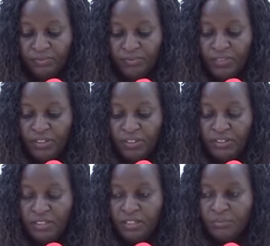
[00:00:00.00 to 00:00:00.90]
Then he
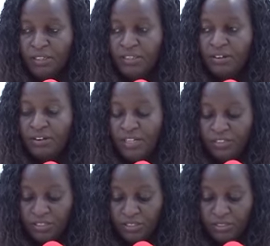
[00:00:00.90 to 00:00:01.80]
said, but the
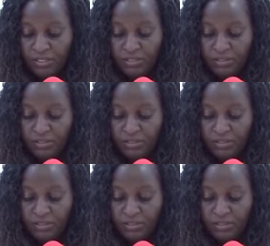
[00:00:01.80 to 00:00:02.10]
righteous,